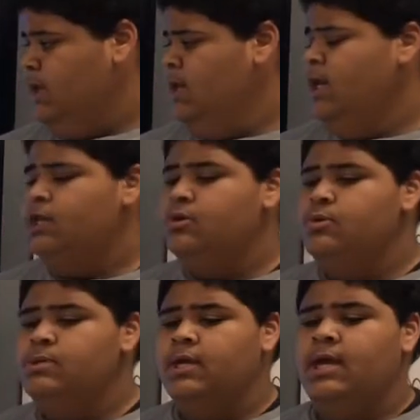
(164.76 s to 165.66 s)
And I
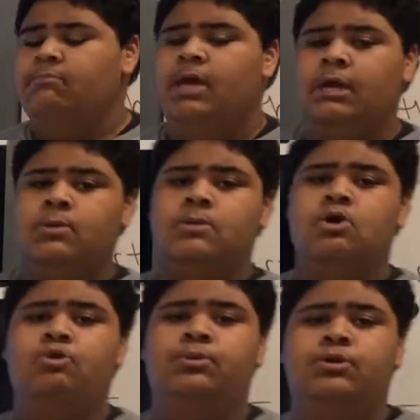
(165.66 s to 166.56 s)
used a
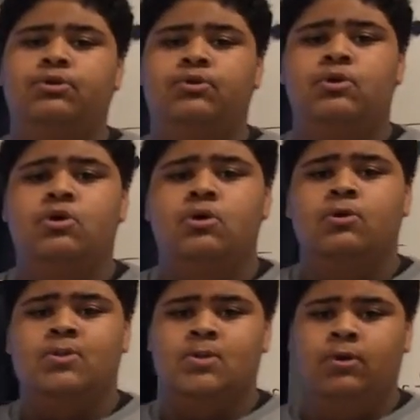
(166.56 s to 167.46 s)
microscope to
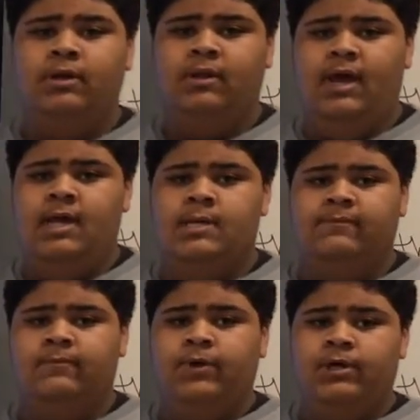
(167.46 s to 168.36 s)
sort the eggs
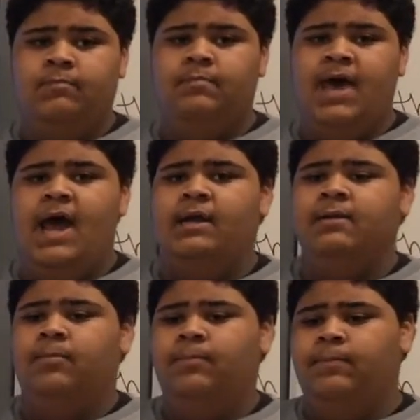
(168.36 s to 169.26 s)
from good and bad,
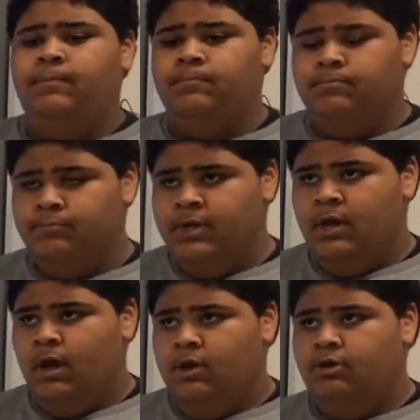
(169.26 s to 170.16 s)
and
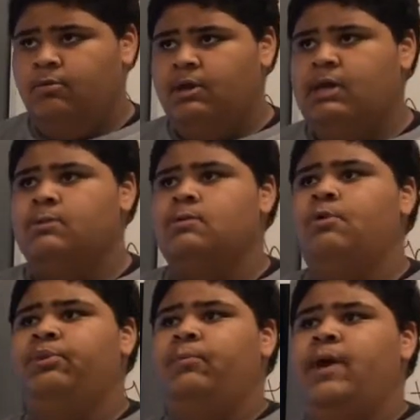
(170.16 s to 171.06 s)
under a
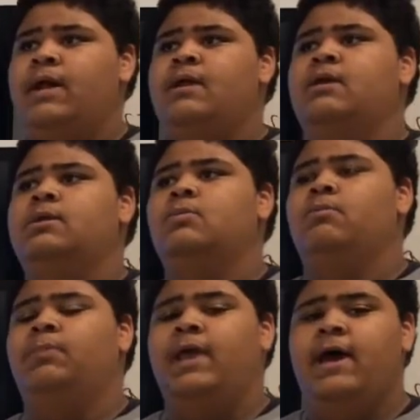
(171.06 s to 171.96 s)
microscope the bad eggs were
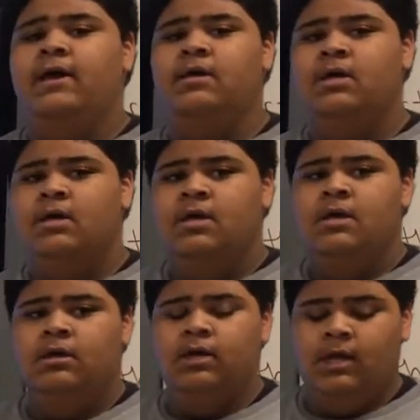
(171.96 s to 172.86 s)
black
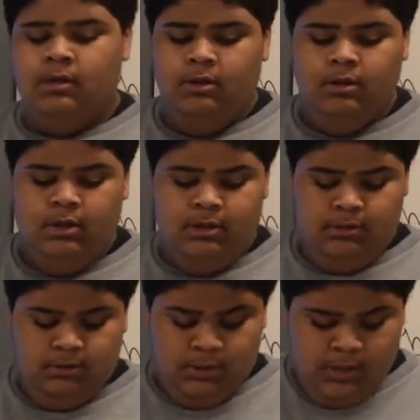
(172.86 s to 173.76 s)
and the
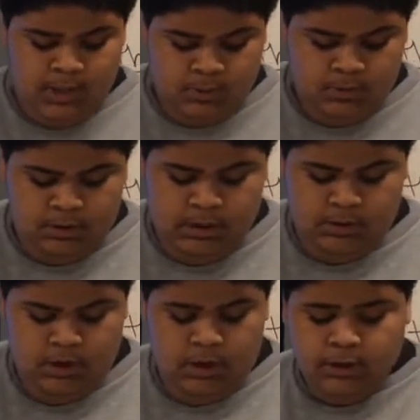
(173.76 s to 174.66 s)
good eggs were a clear
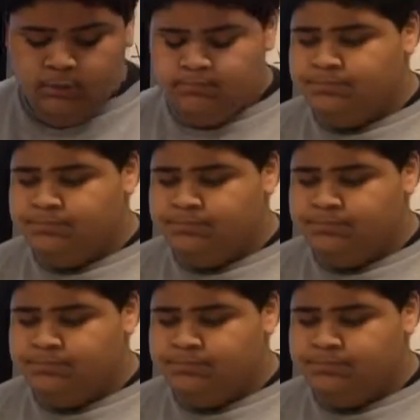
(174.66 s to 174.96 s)
color.